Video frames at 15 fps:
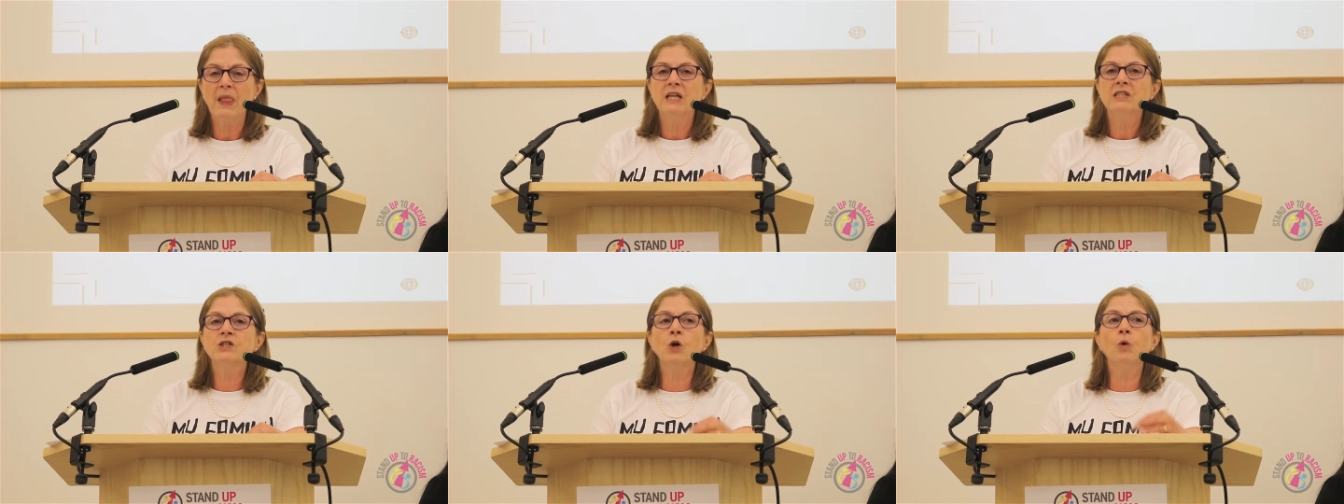
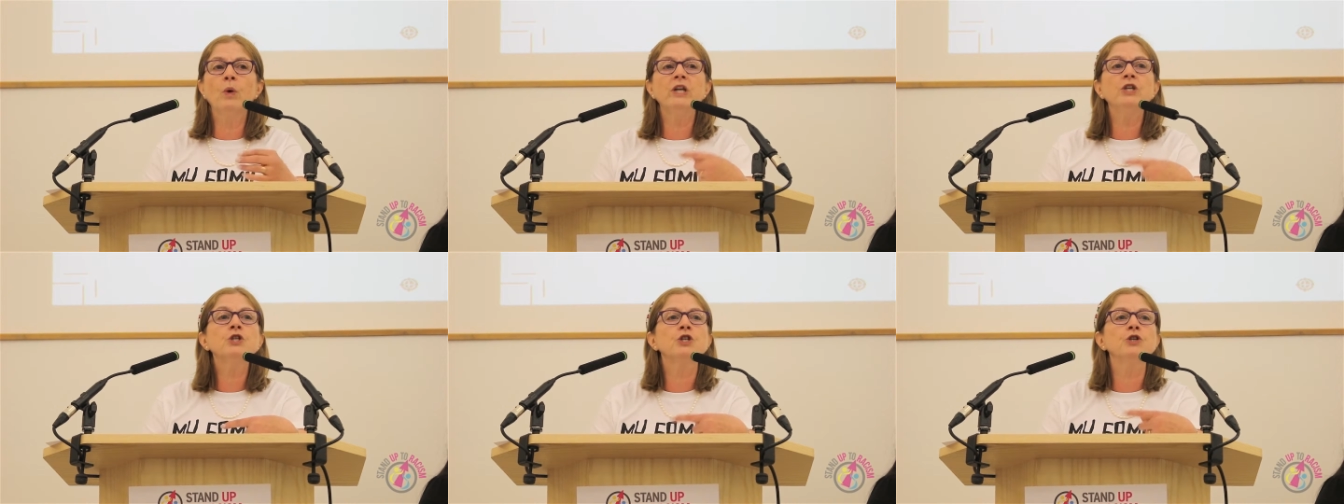So
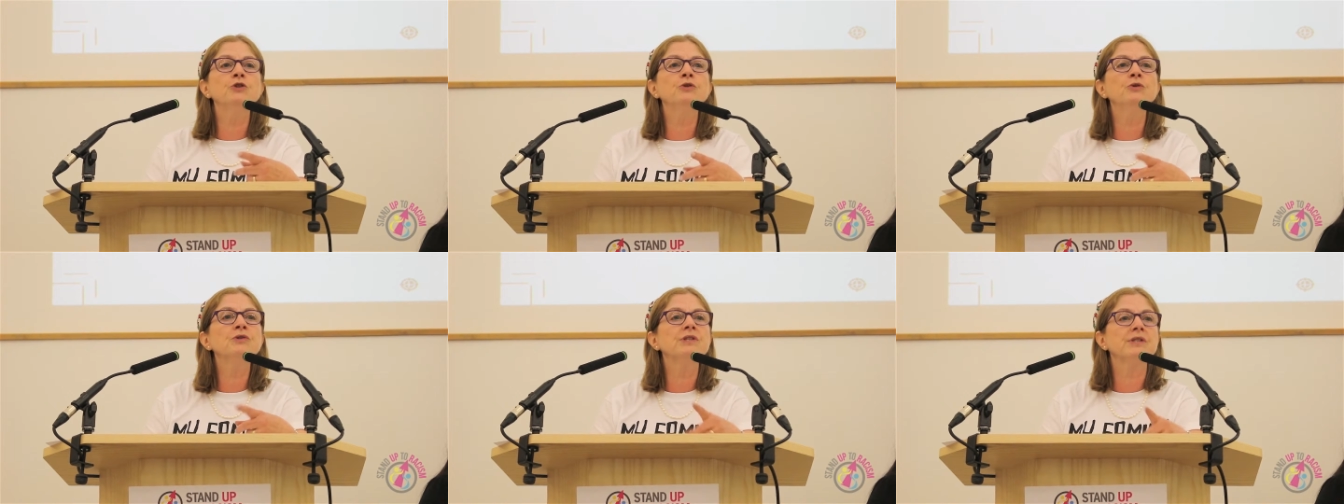when
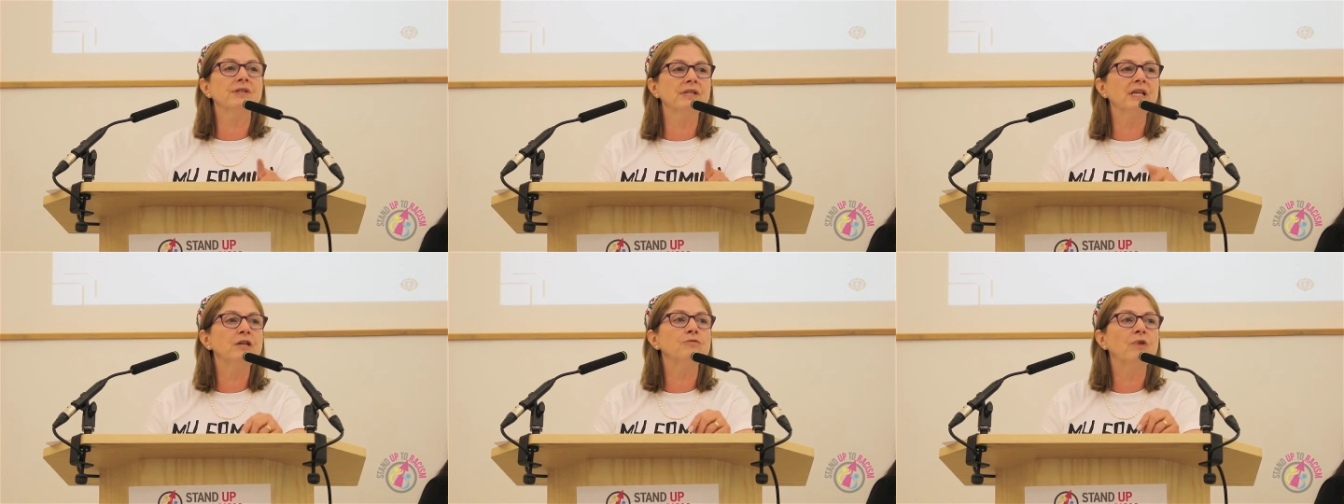Jews
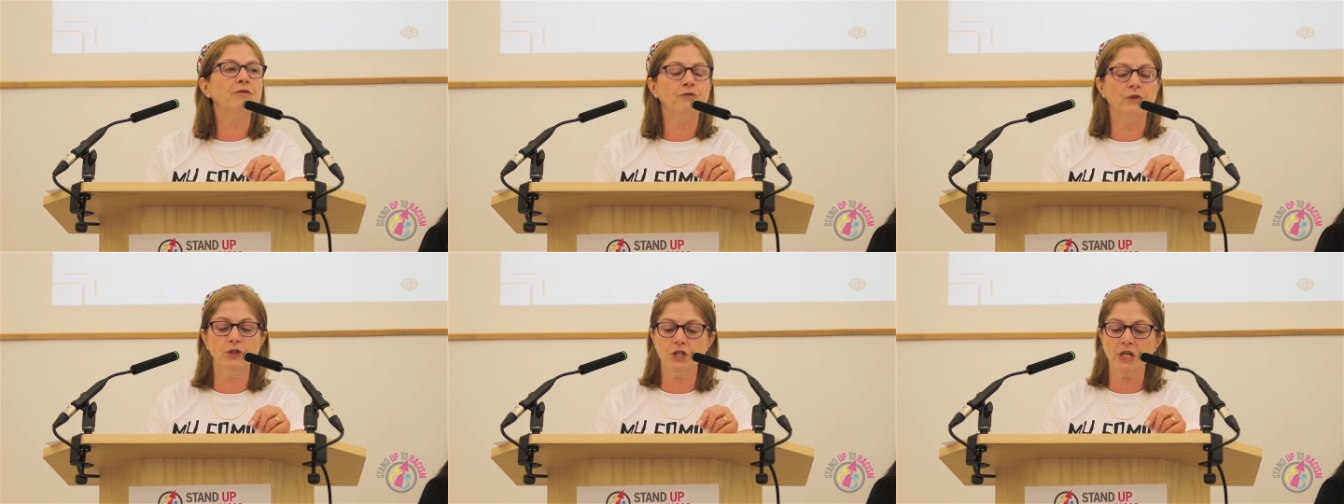see
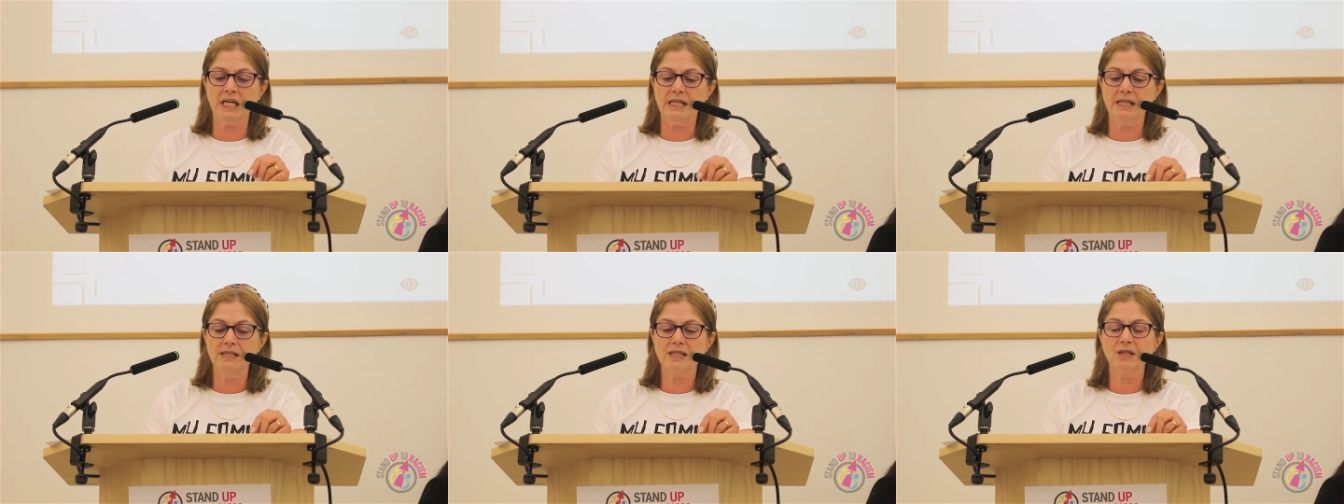
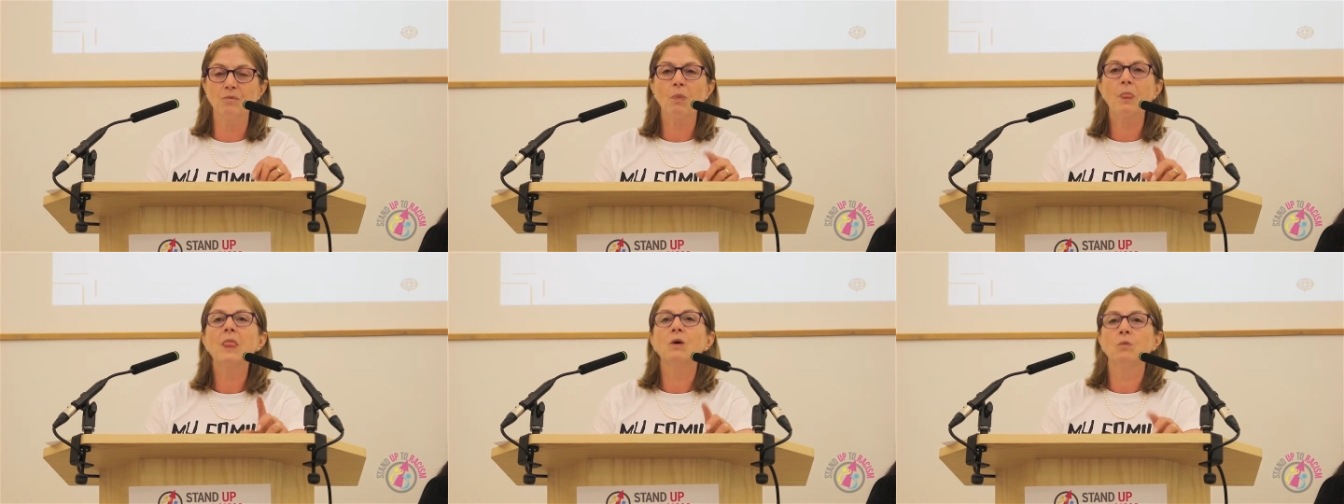refugees,
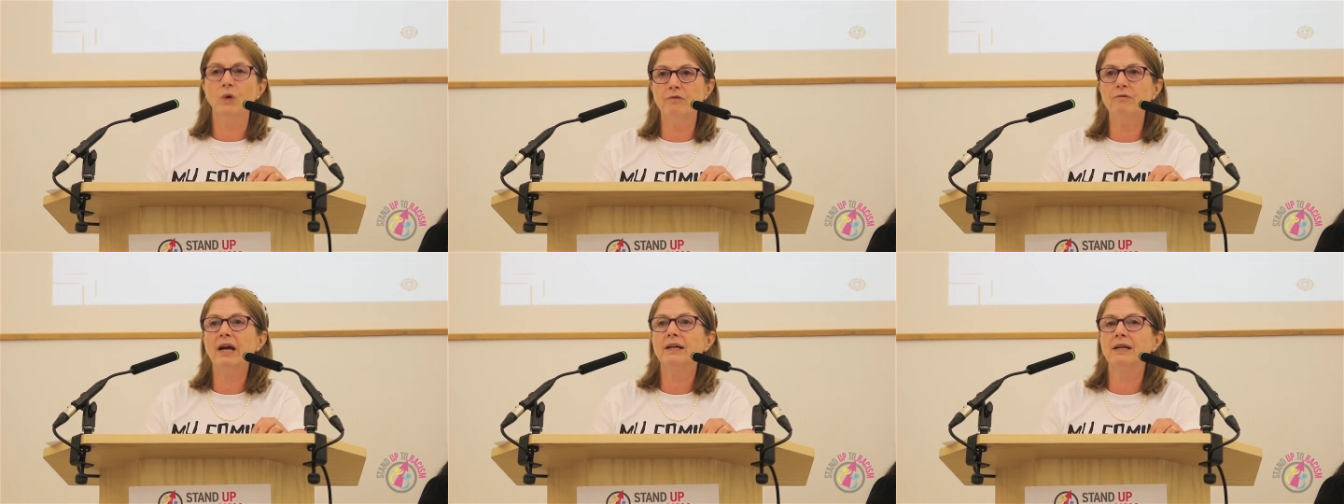
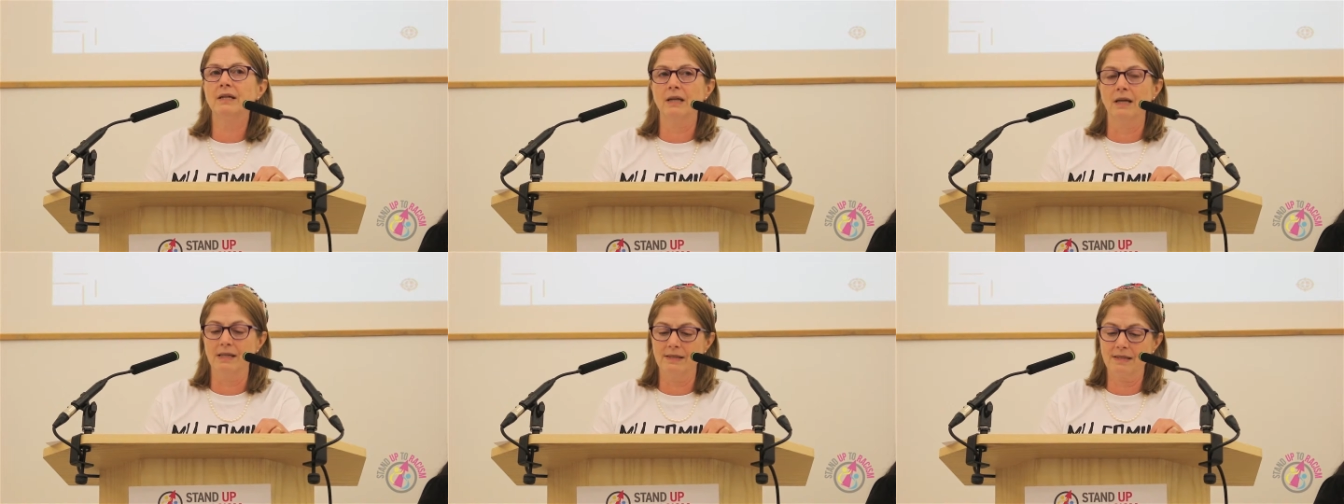we
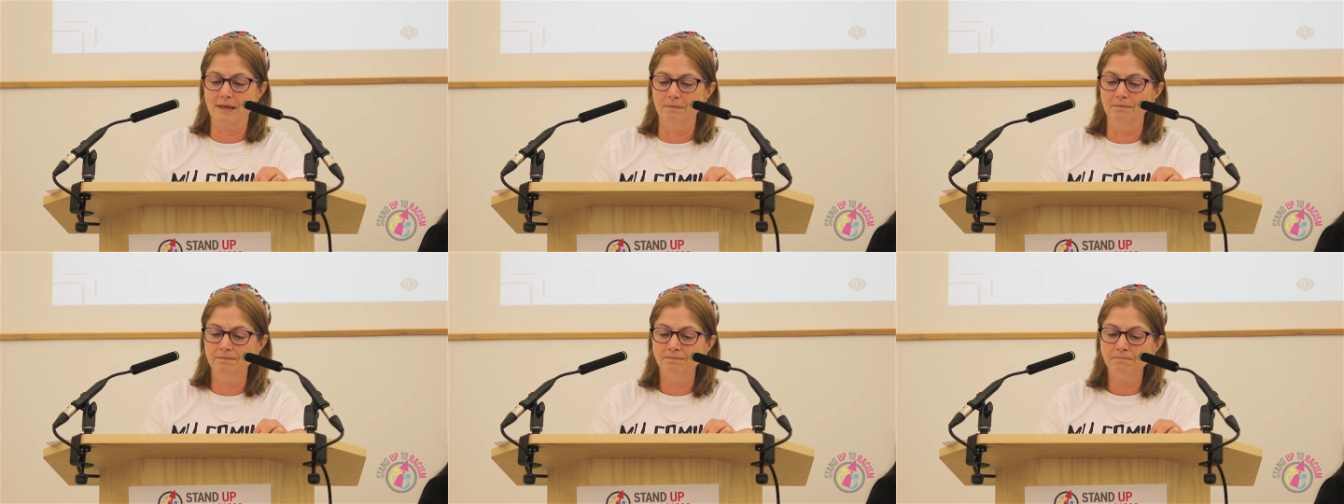recognise
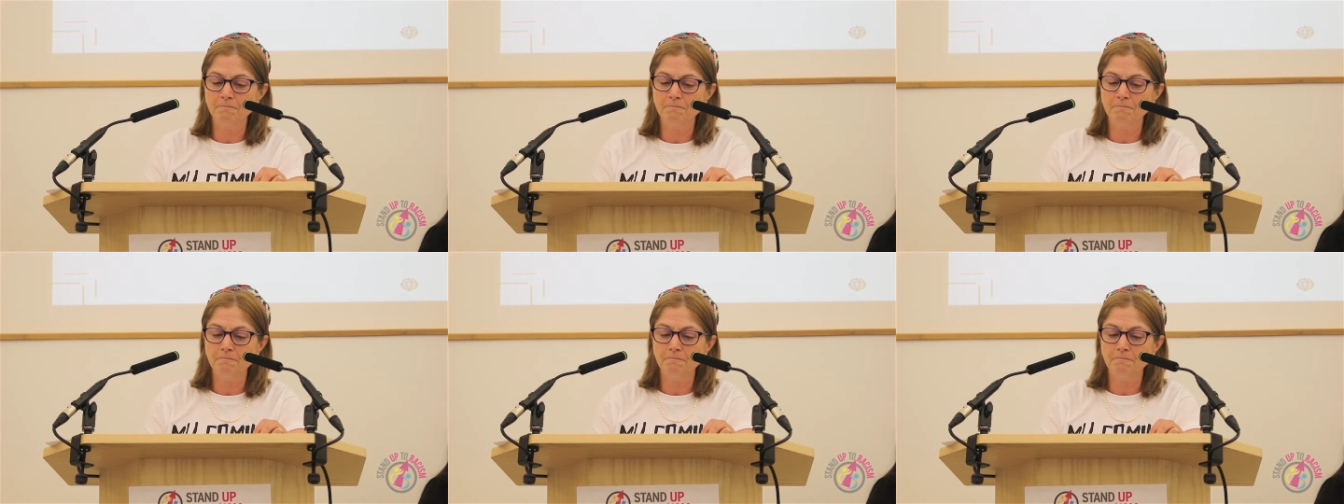them.